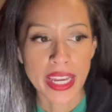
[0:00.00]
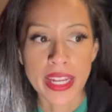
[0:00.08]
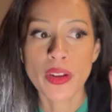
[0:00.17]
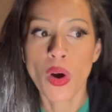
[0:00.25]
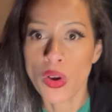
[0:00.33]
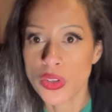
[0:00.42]

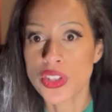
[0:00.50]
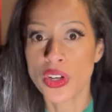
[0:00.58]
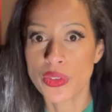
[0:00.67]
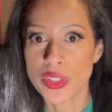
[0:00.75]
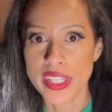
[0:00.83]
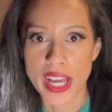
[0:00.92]
It
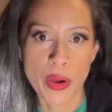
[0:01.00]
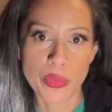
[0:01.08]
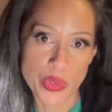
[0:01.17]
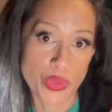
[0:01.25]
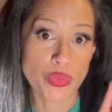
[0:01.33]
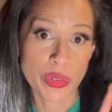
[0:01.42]
also, the sound
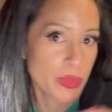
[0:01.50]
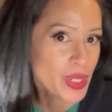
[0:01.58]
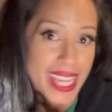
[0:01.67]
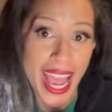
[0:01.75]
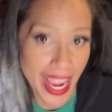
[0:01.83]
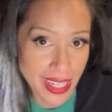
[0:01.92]

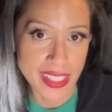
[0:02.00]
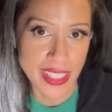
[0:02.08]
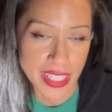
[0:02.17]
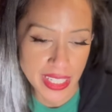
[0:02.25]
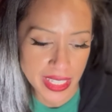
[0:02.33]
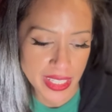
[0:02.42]
was
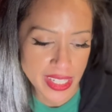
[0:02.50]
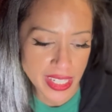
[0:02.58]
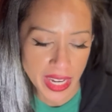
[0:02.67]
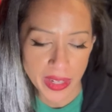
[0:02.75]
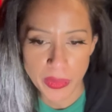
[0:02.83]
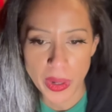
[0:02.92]
excellent in the
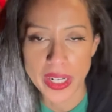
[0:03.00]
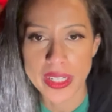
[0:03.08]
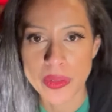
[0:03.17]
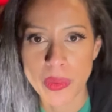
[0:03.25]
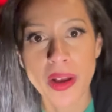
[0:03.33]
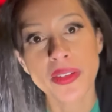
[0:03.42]
second one
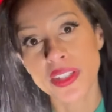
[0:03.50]
as well.